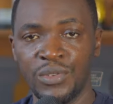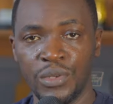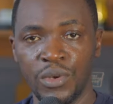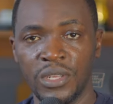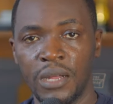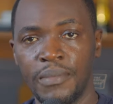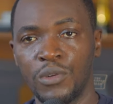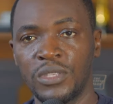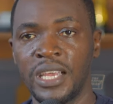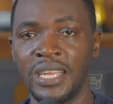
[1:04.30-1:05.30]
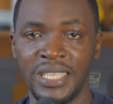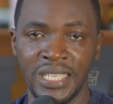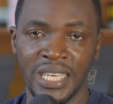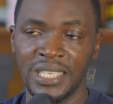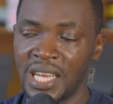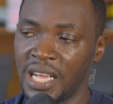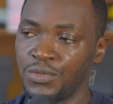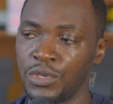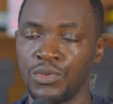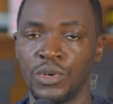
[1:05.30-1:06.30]
you're talking about data
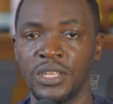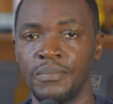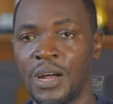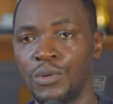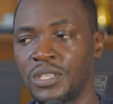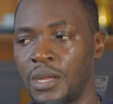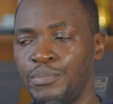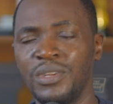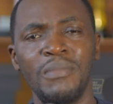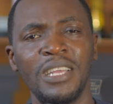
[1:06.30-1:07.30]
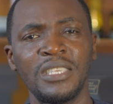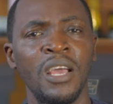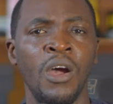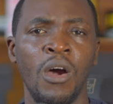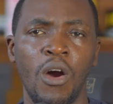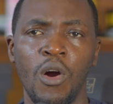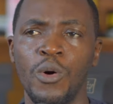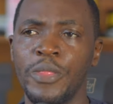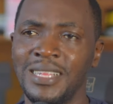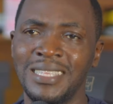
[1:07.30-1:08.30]
science, you're talking about pretty much
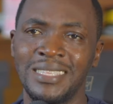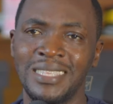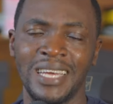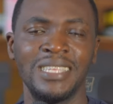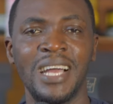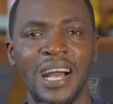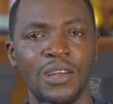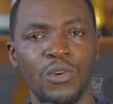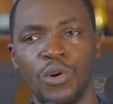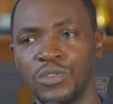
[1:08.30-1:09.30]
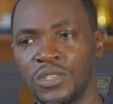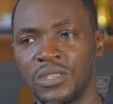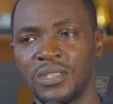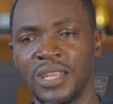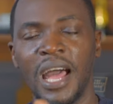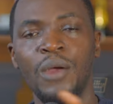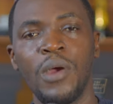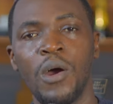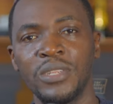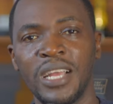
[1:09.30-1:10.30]
all the technical courses
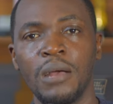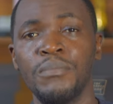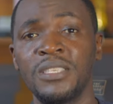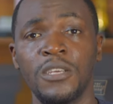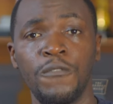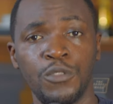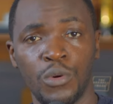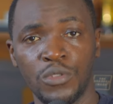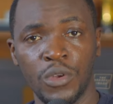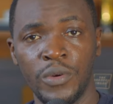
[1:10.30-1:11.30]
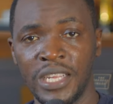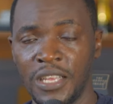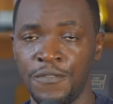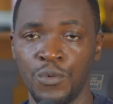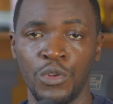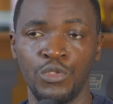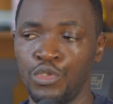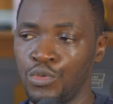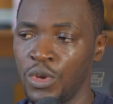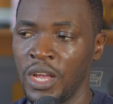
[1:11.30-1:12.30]
around can be self-taught. All right, if you want
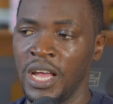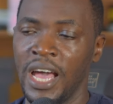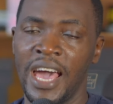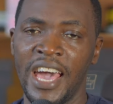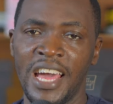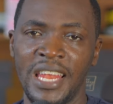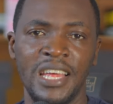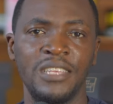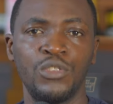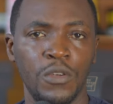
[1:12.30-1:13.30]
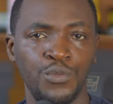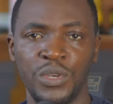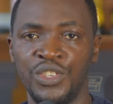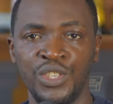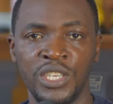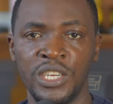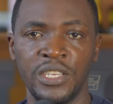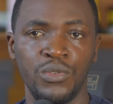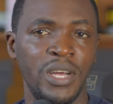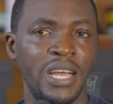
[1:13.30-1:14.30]
to learn software
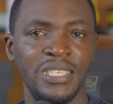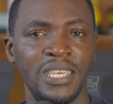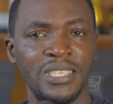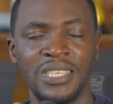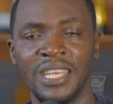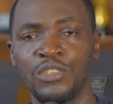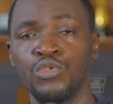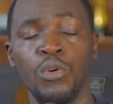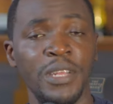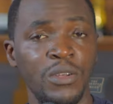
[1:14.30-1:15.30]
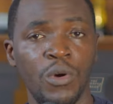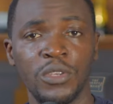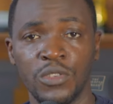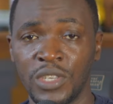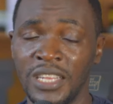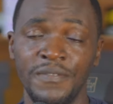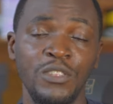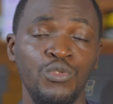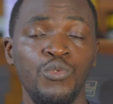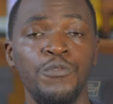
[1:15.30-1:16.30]
engineering, you can just get so many courses. You can
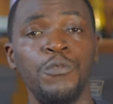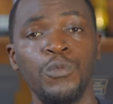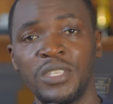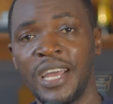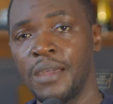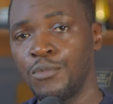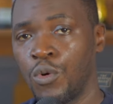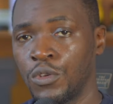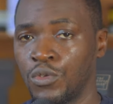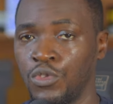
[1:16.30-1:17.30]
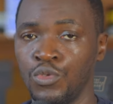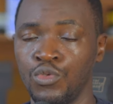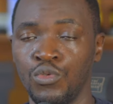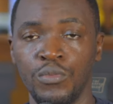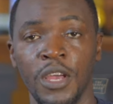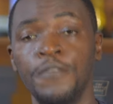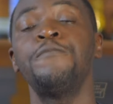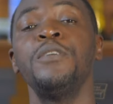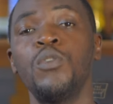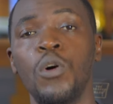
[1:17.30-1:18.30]
even do full-time course on YouTube,
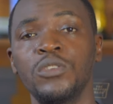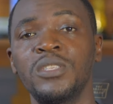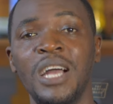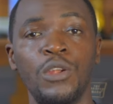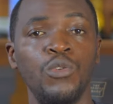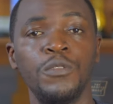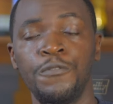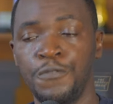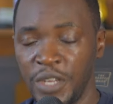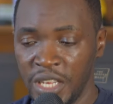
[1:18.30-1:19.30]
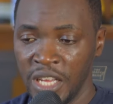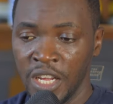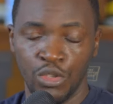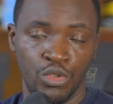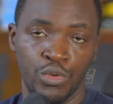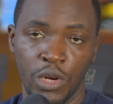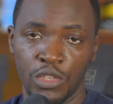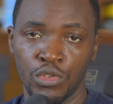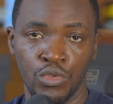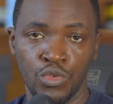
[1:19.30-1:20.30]
free course, download free
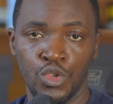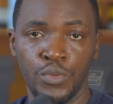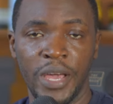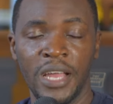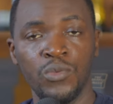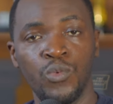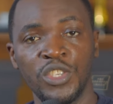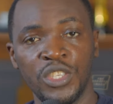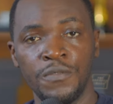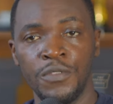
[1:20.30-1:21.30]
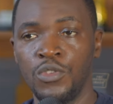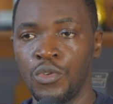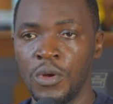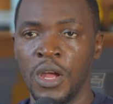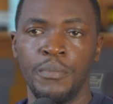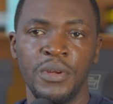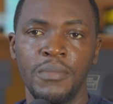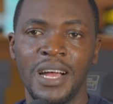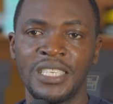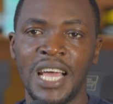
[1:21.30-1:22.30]
tutorials on YouTube and watch the video. Pretty
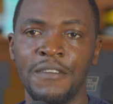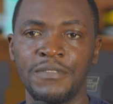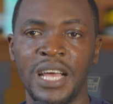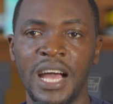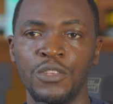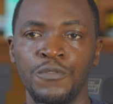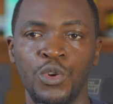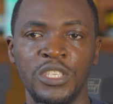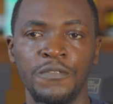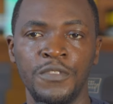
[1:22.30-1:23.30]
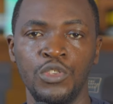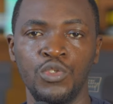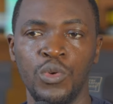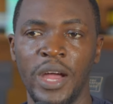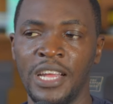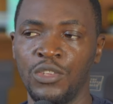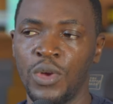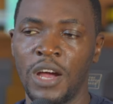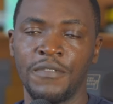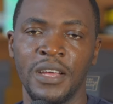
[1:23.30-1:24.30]
much after you've watched the video and you
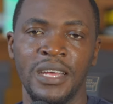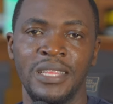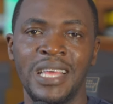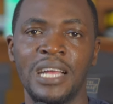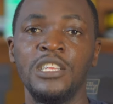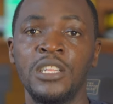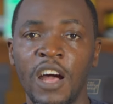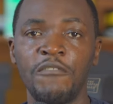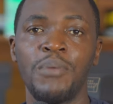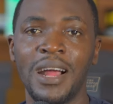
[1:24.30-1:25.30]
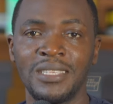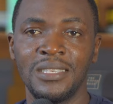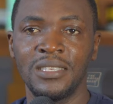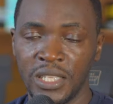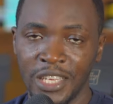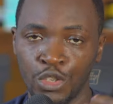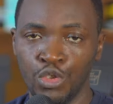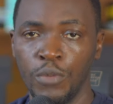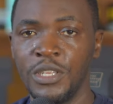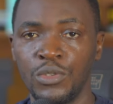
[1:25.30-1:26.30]
have done enough practice, there are
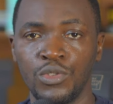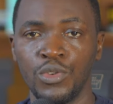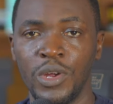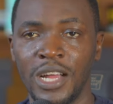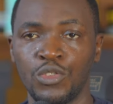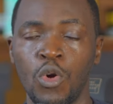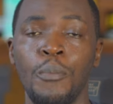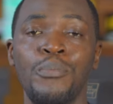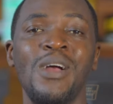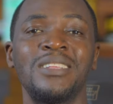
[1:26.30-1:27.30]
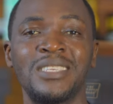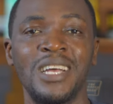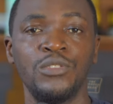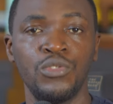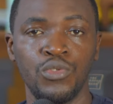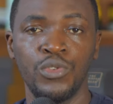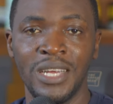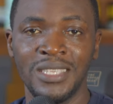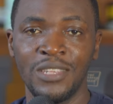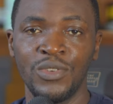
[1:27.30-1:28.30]
so many tutorials or practical
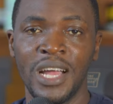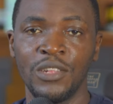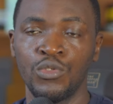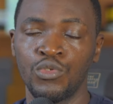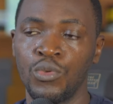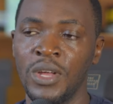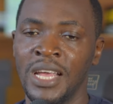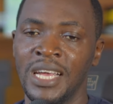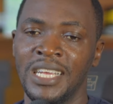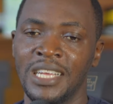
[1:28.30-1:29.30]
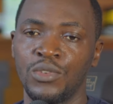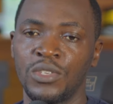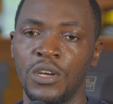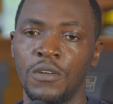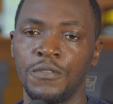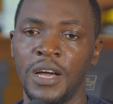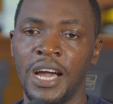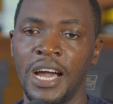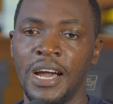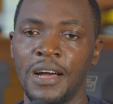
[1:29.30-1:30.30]
tutorials that you can also get yourself
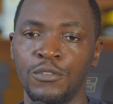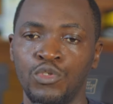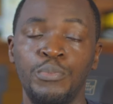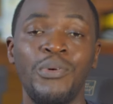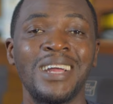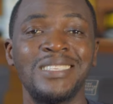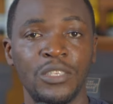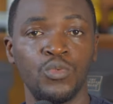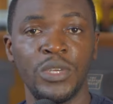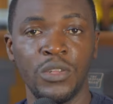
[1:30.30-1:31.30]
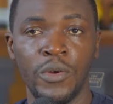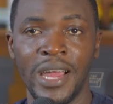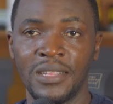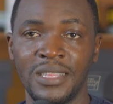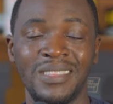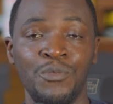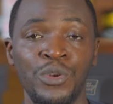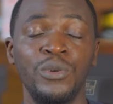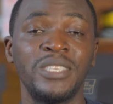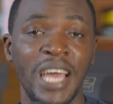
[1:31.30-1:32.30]
to practice with. All right,
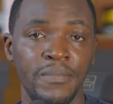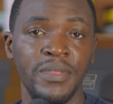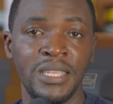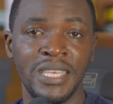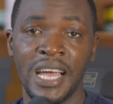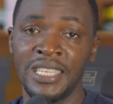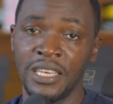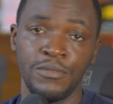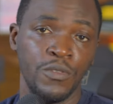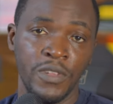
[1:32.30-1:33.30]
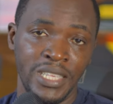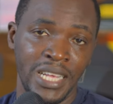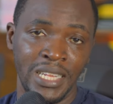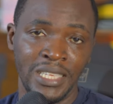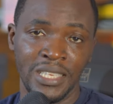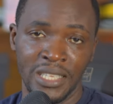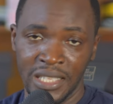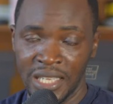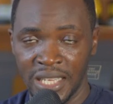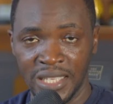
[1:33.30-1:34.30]
real-time data in terms of data analytics and
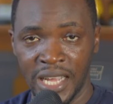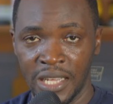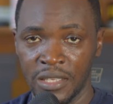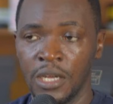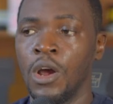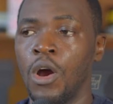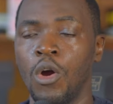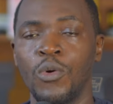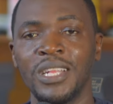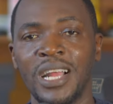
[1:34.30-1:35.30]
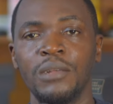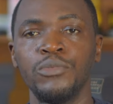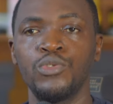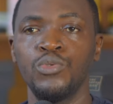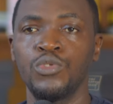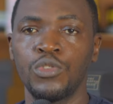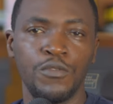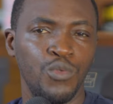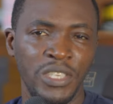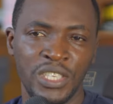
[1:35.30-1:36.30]
data science, or when it comes to
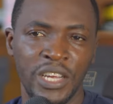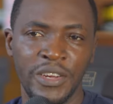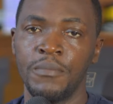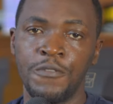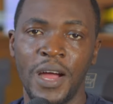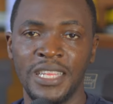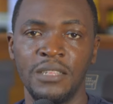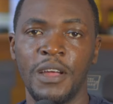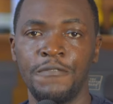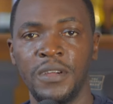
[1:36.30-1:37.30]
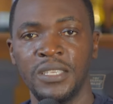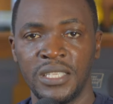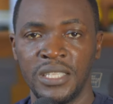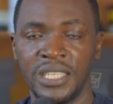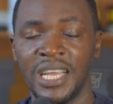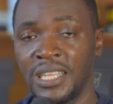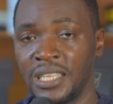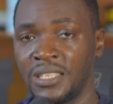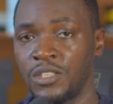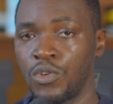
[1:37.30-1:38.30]
software engineering. Before I did my first data
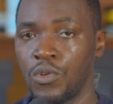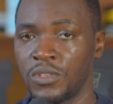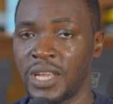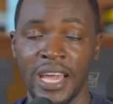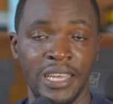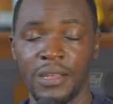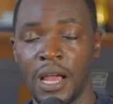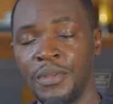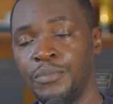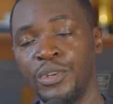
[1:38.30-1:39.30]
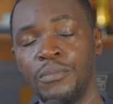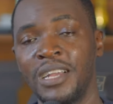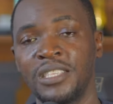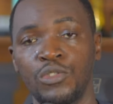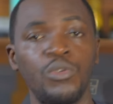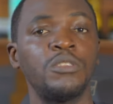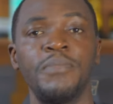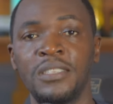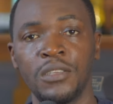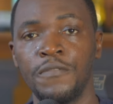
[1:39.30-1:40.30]
analysis course, I mean pretty much taught
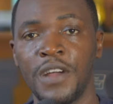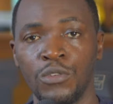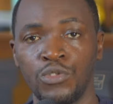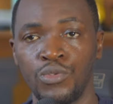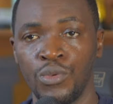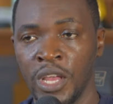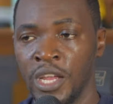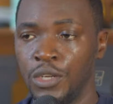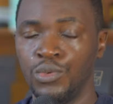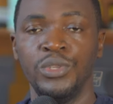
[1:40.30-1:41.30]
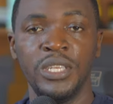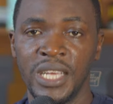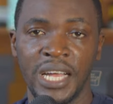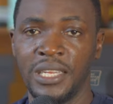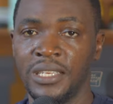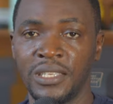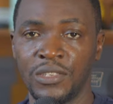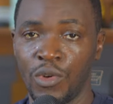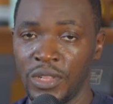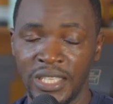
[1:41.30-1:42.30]
myself how to do data
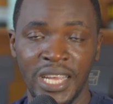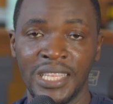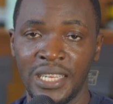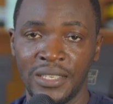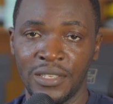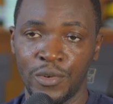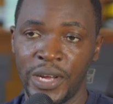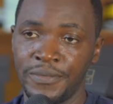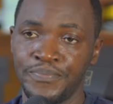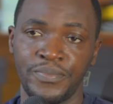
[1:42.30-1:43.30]
analysis. All right,